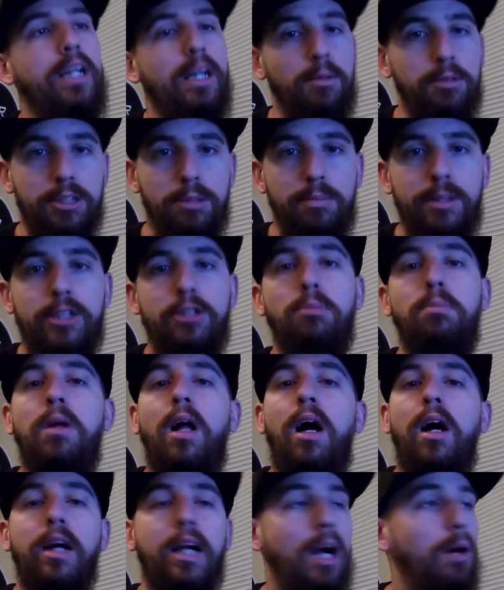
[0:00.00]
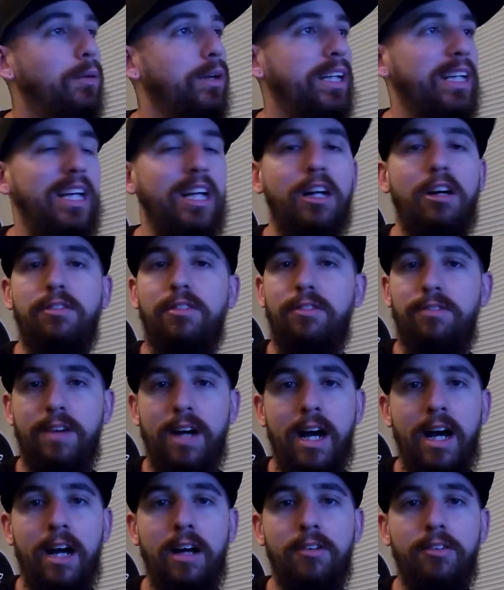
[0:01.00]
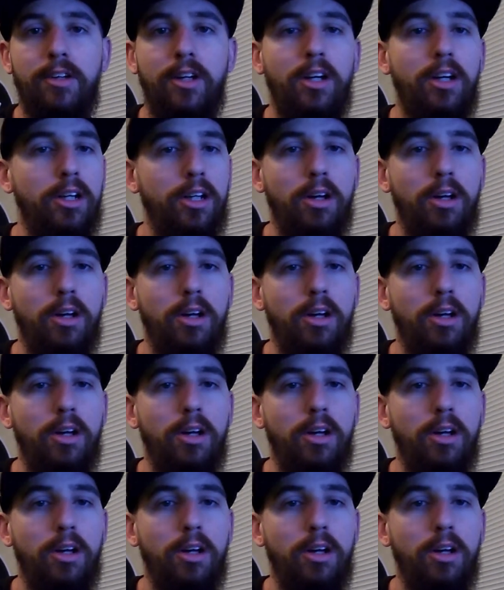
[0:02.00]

It was a mental block. I wanted to get off at 5,